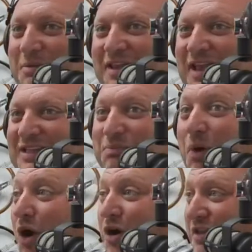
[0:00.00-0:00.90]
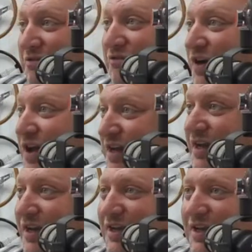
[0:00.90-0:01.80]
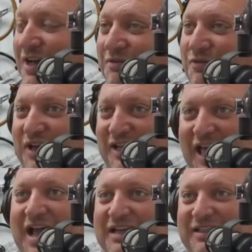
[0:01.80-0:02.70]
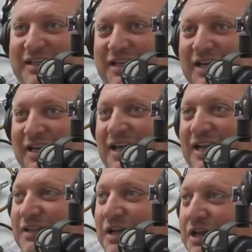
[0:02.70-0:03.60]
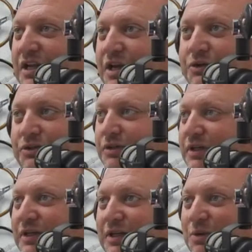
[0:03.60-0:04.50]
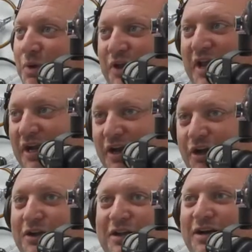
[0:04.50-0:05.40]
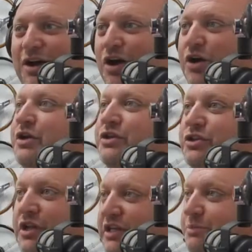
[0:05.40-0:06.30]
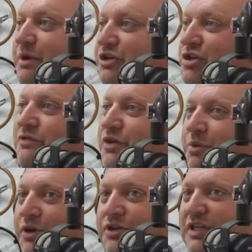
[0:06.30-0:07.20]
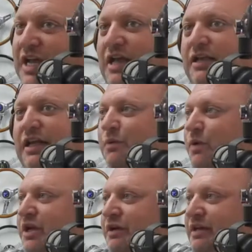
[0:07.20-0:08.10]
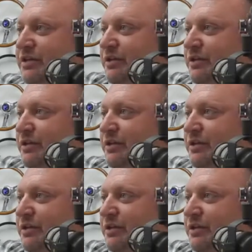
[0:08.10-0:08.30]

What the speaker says: And that's part of the fun of the class. And again, it goes, whether you got to color the car, it's an expression of your personality and what you're into.